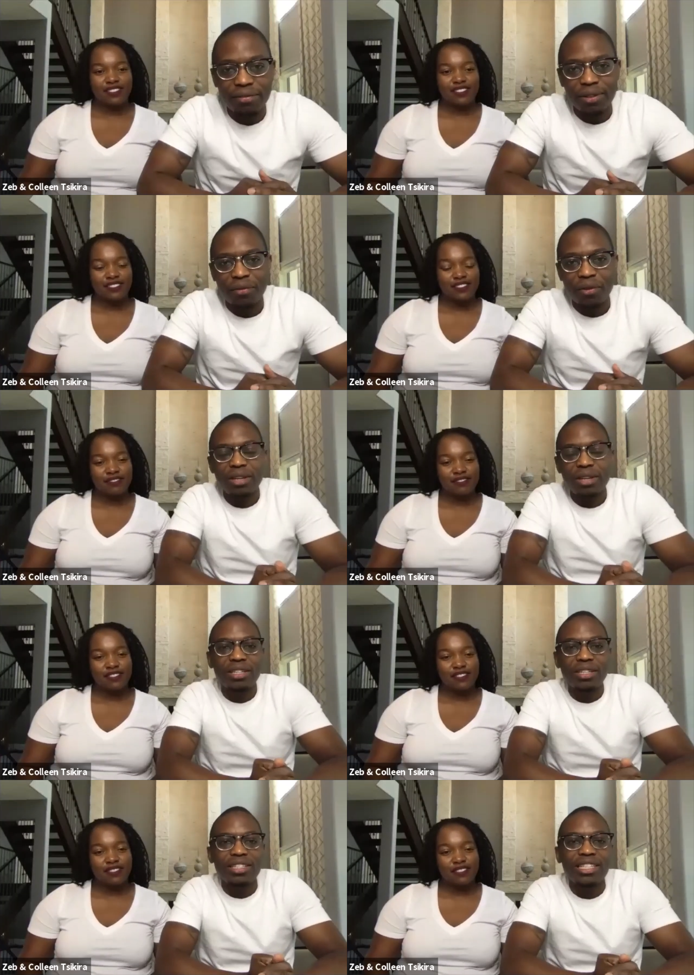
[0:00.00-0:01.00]
Speaker 1: the first thing you
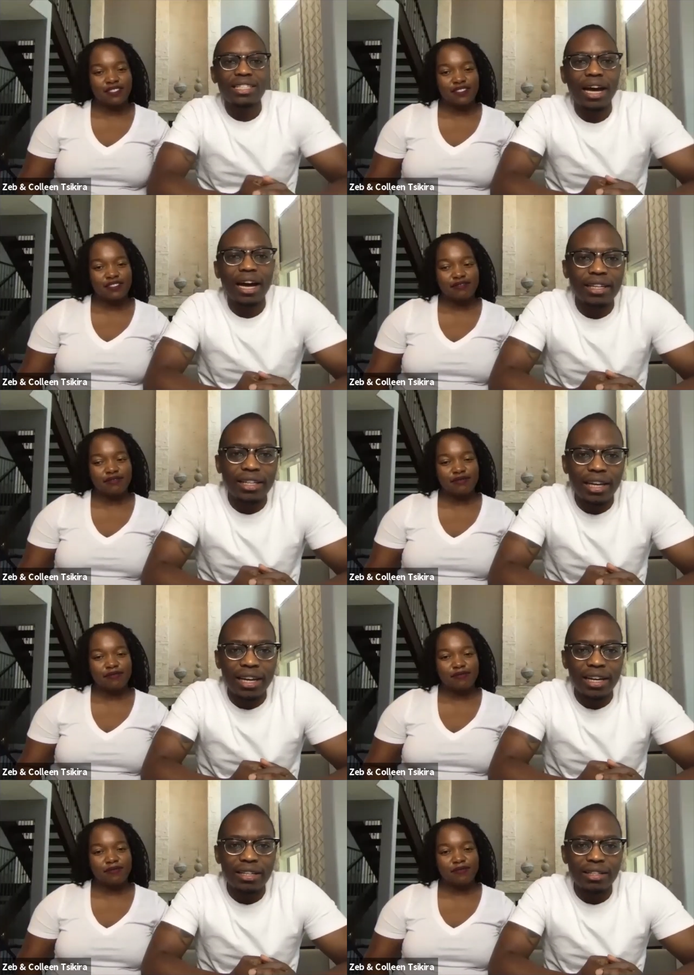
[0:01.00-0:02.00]
need to decide
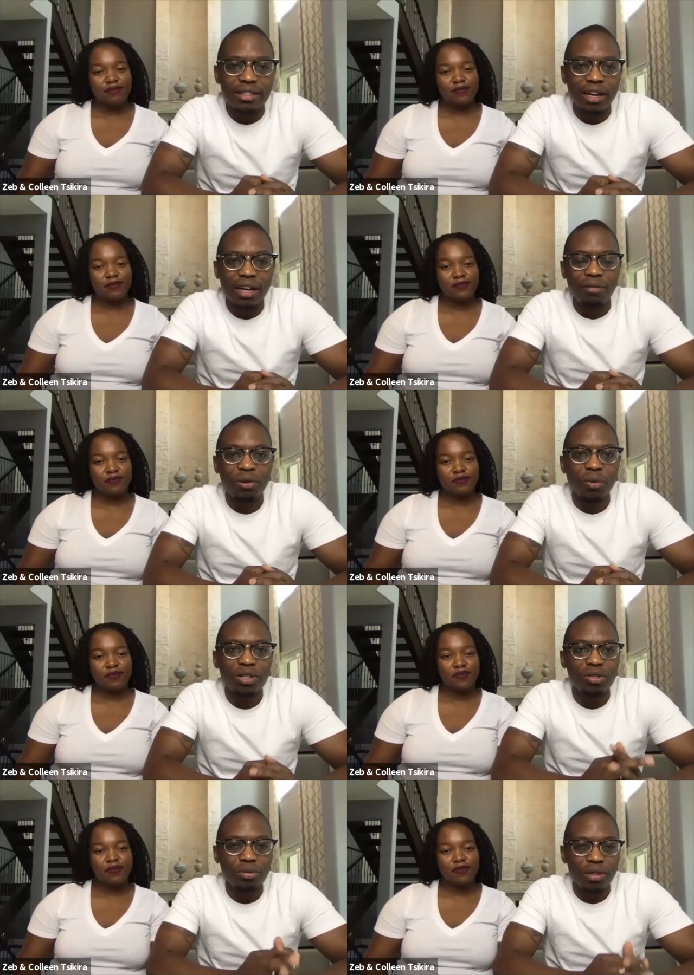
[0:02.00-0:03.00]
is uh, if you
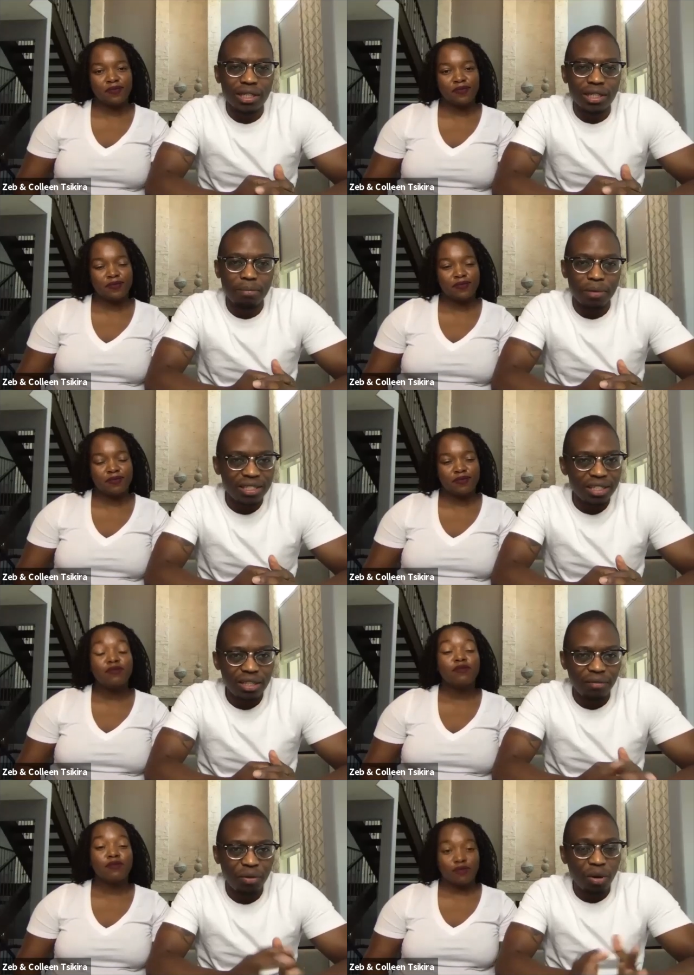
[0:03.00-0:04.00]
want to do this as a
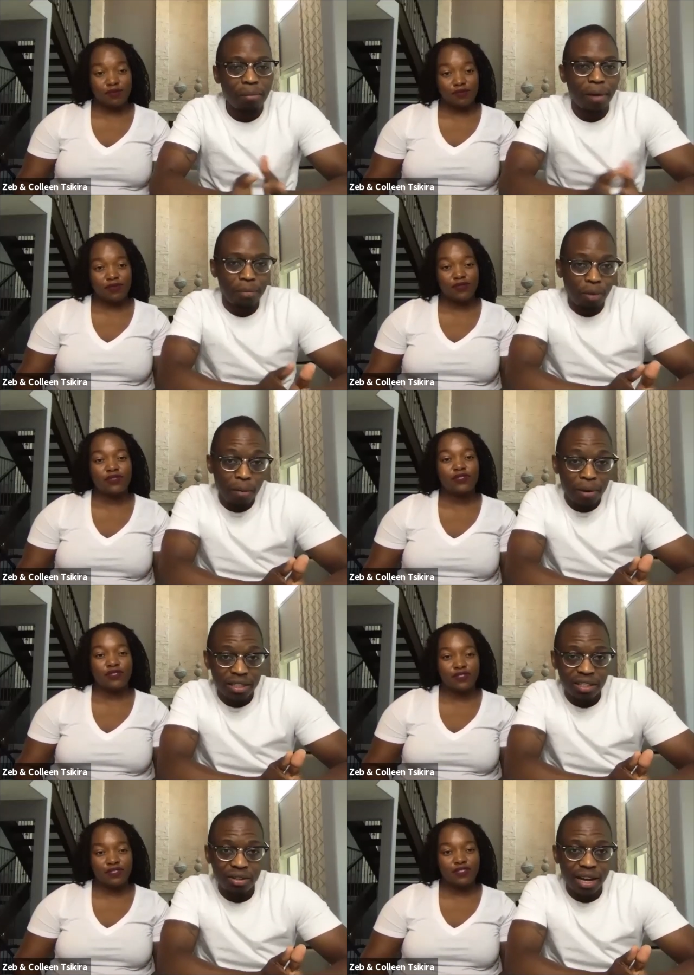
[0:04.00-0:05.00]
business, if you want to buy
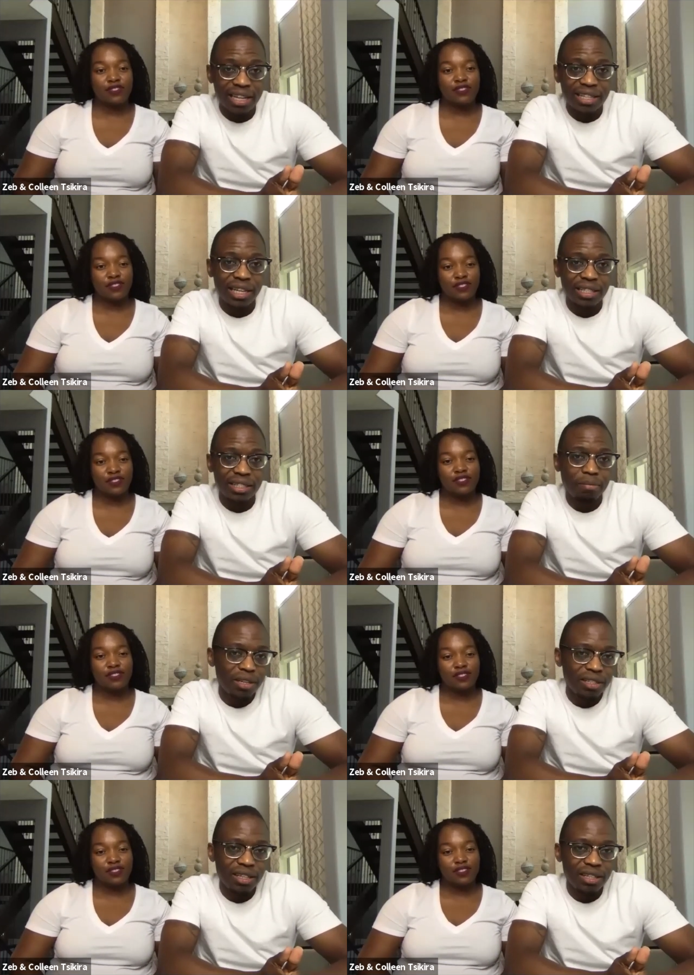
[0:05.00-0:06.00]
properties in the United States as a
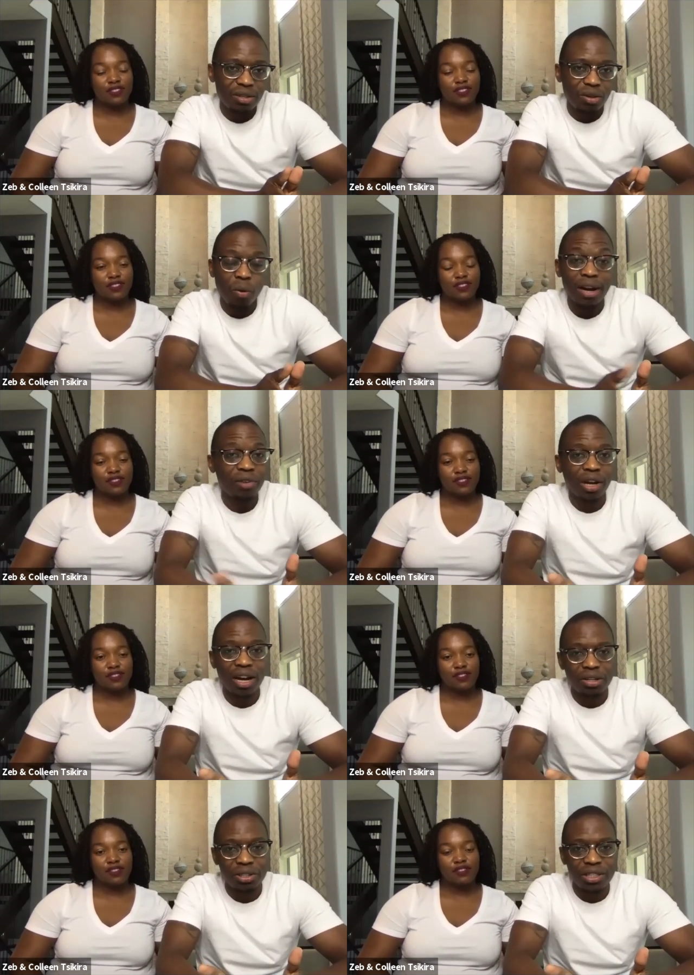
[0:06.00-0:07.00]
business or whatever
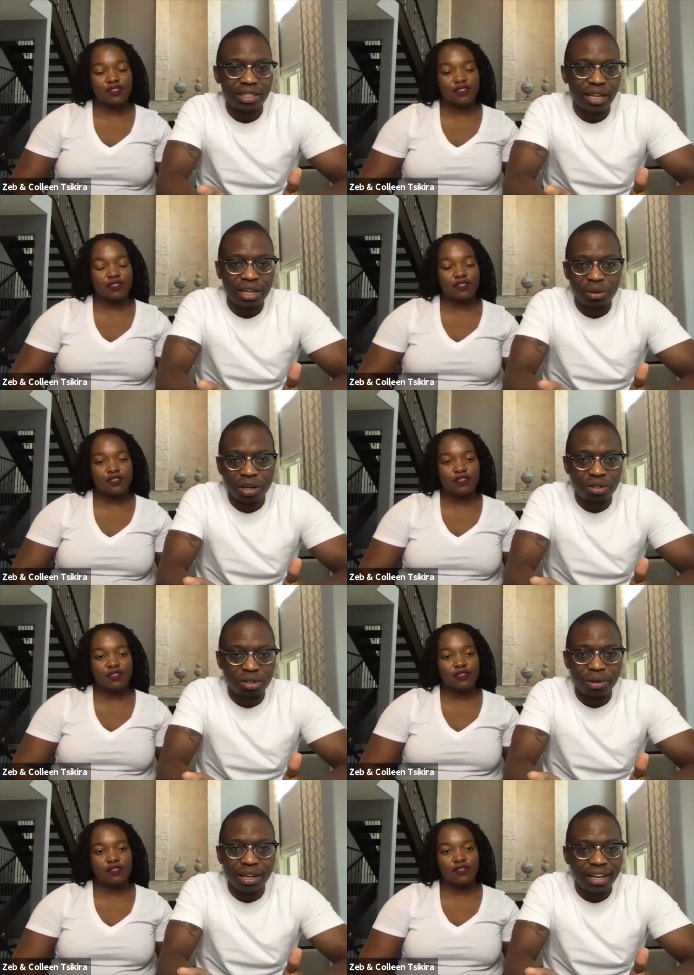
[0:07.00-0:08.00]
country you decide you want to
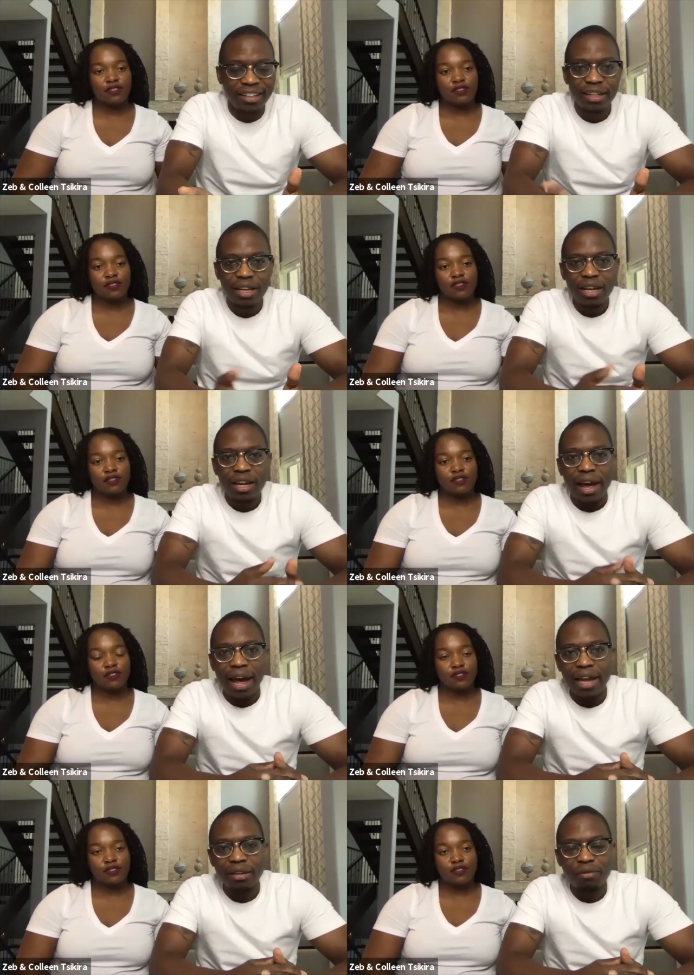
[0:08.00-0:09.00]
do it in.
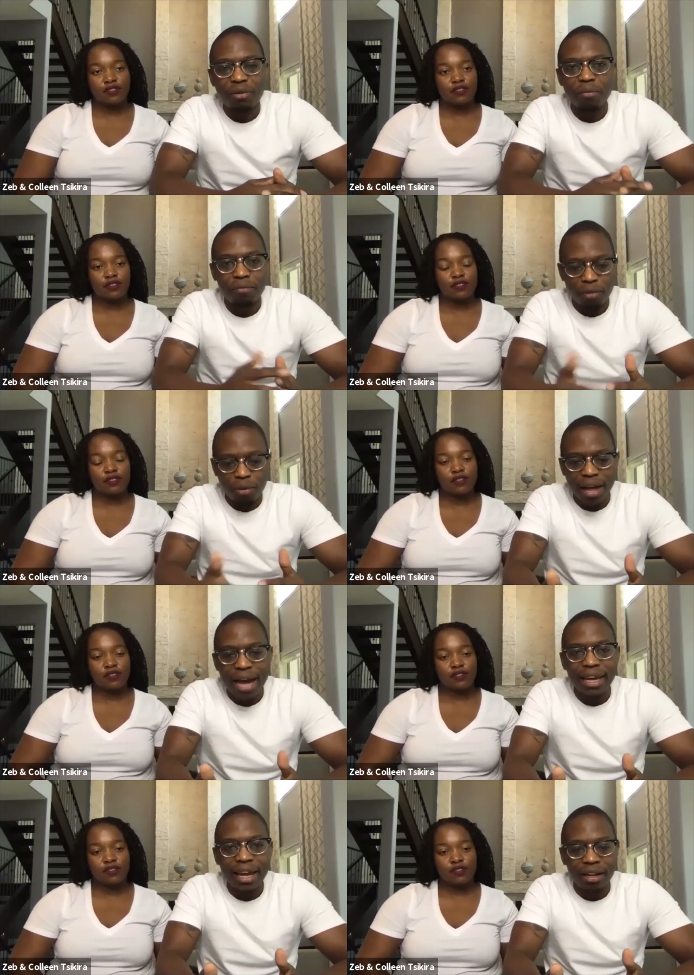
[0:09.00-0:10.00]
And from, from
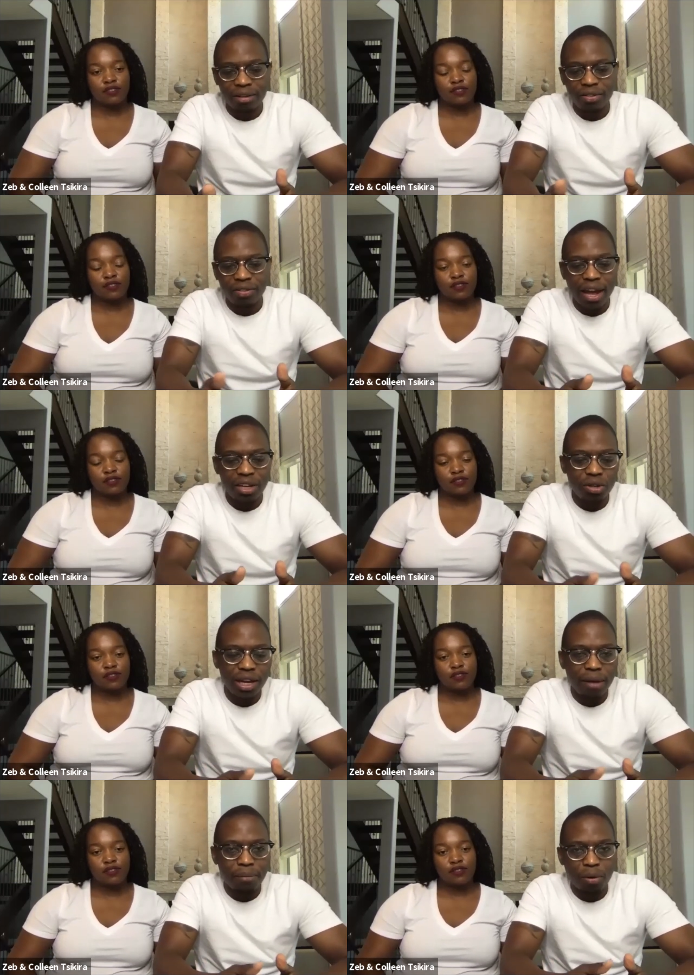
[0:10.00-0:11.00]
that angle, then you
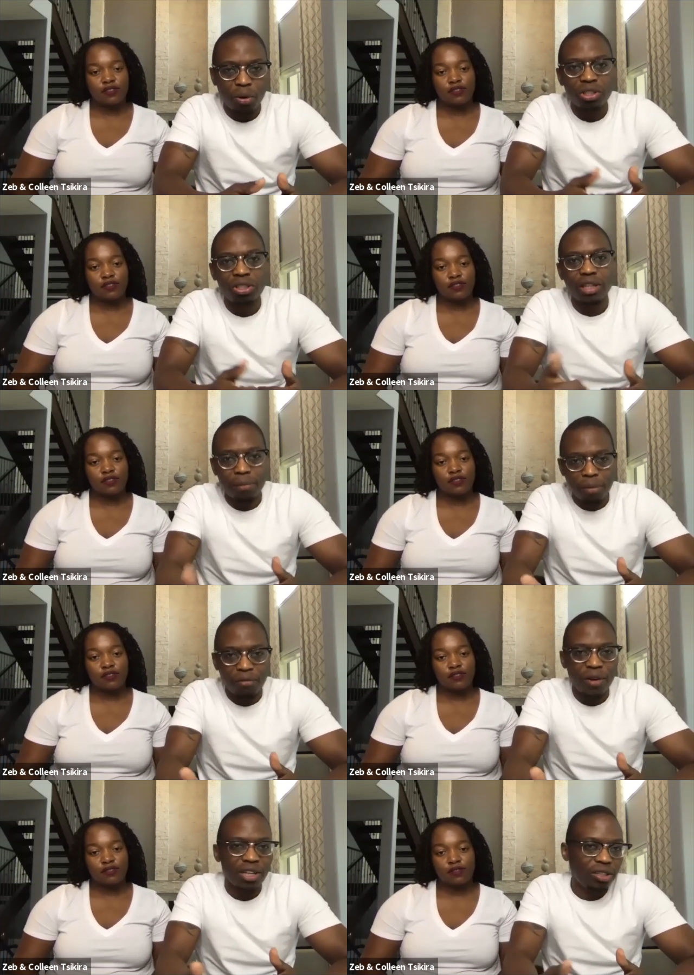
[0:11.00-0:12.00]
can approach a
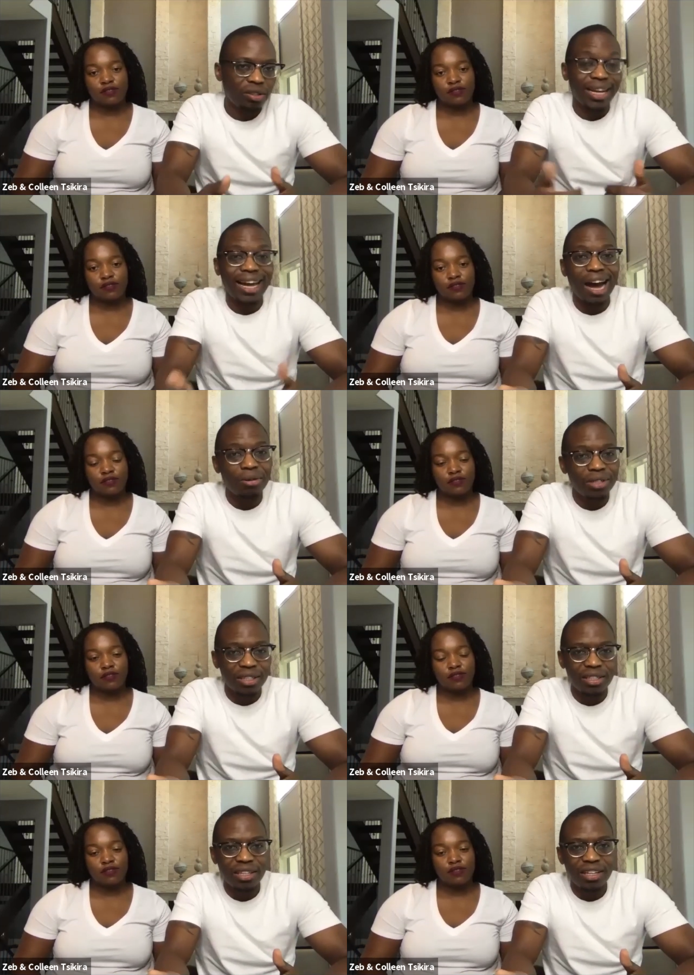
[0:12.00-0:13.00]
professional, an accountant